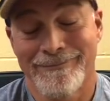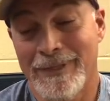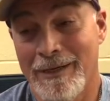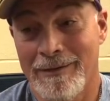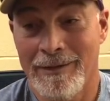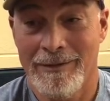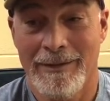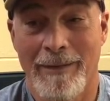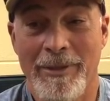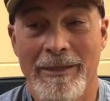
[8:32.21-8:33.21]
Well,
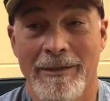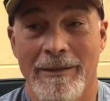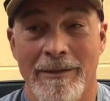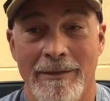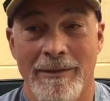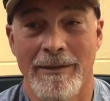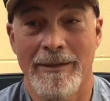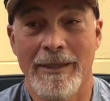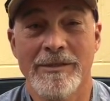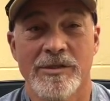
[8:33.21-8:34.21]
I mean,
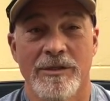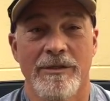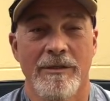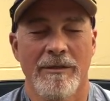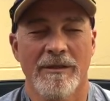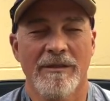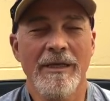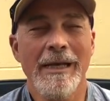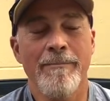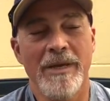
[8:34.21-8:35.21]
it's the
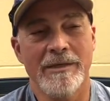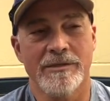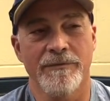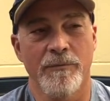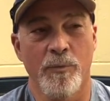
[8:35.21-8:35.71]
thing that makes